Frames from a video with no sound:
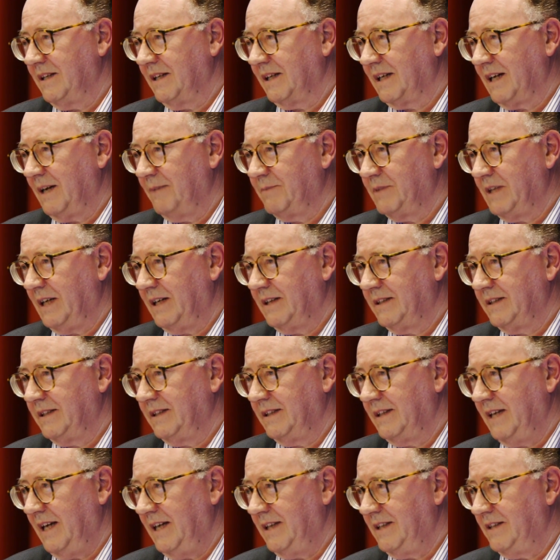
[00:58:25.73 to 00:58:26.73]
that comes out
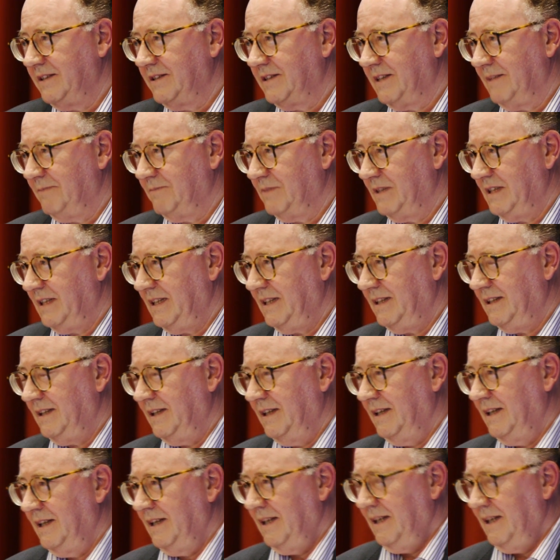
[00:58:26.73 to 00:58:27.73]
in 1817
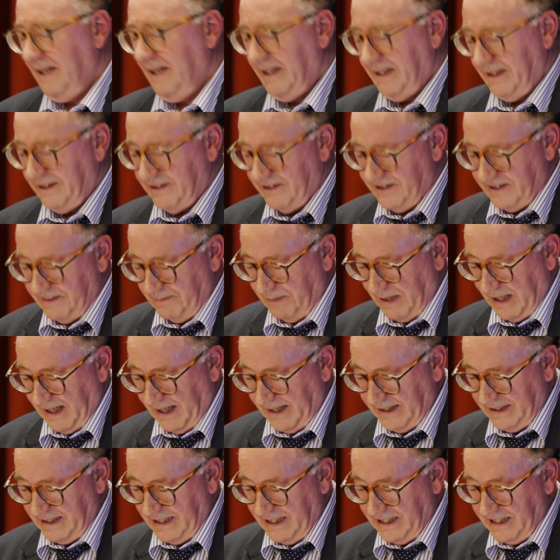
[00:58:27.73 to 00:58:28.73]
in
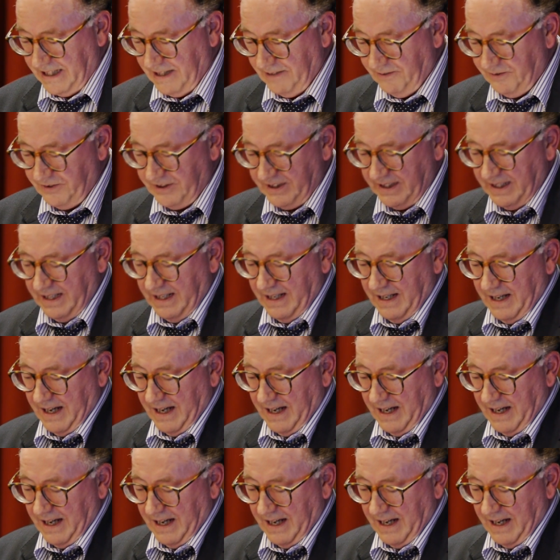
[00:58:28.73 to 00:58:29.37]
Sibylline Leaves.